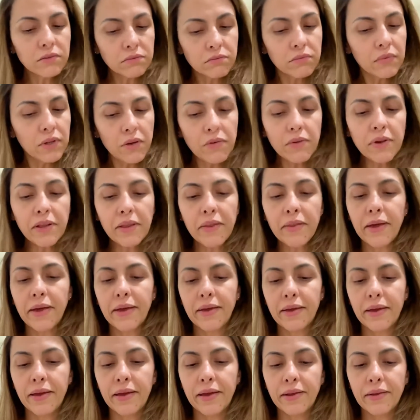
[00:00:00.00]
I really
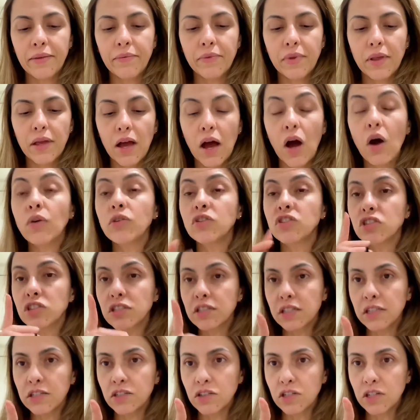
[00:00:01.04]
like it. Oh, just
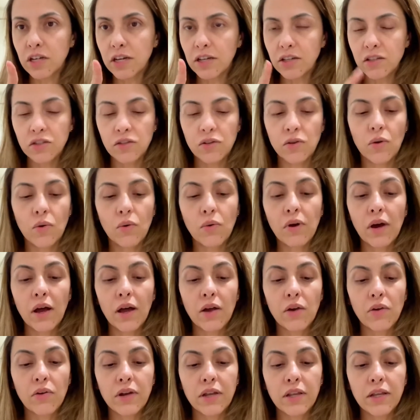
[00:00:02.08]
to let you guys know, I
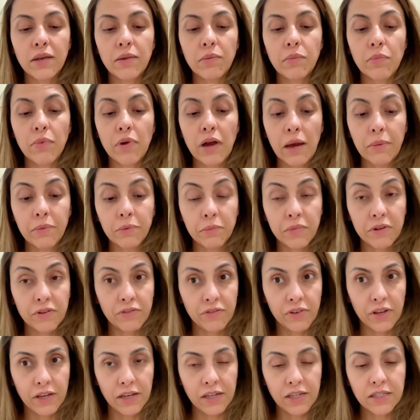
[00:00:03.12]
already prepped my
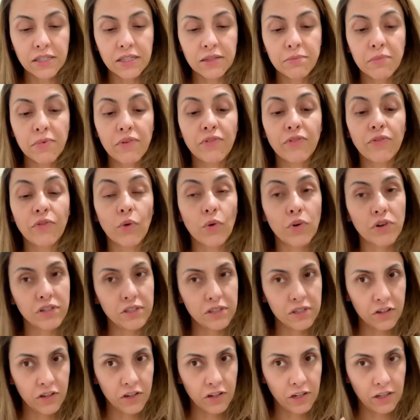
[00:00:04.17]
face before
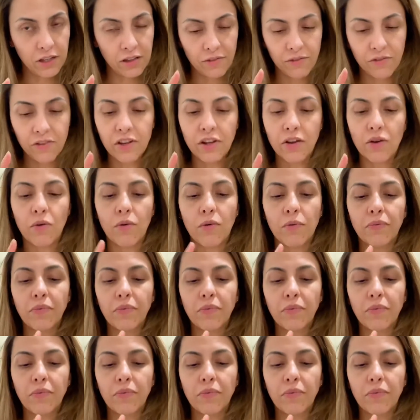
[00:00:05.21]
starting the video.